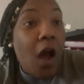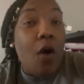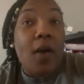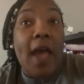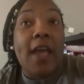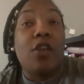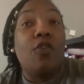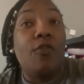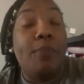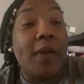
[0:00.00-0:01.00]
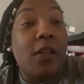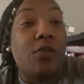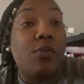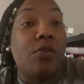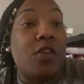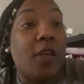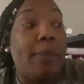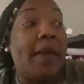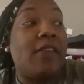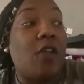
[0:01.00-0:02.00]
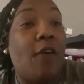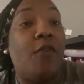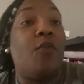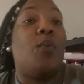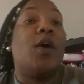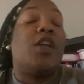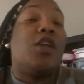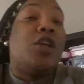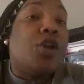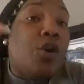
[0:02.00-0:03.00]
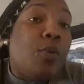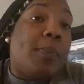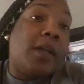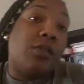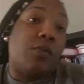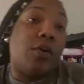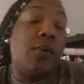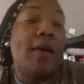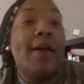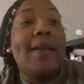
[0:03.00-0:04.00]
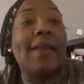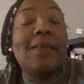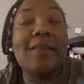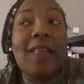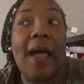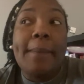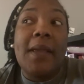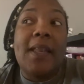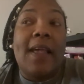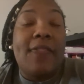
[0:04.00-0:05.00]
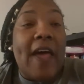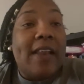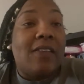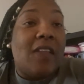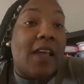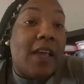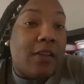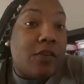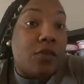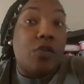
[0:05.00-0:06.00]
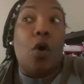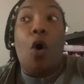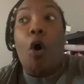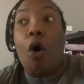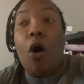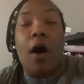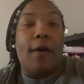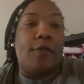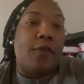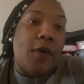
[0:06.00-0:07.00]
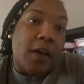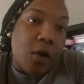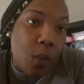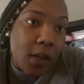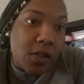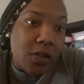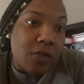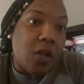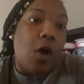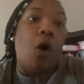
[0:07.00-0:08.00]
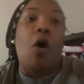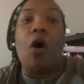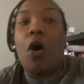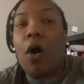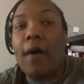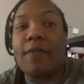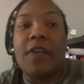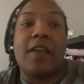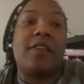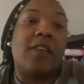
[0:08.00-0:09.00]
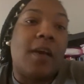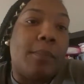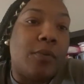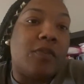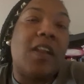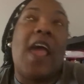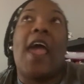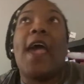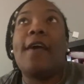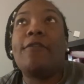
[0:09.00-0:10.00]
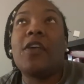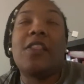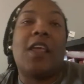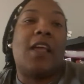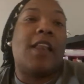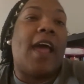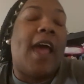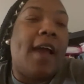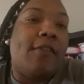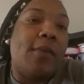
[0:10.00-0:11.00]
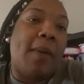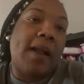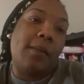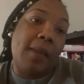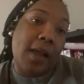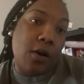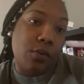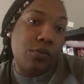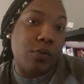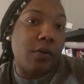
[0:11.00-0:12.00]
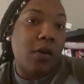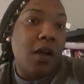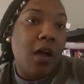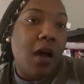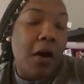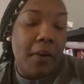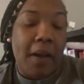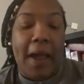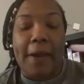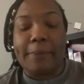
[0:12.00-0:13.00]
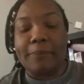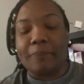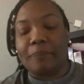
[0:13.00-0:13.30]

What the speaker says: Okay? You've been through shit based off of what you've been through. That does not mean that that is the answer to all of the fucking questions and all of the examples and everything that everybody may go through. Okay?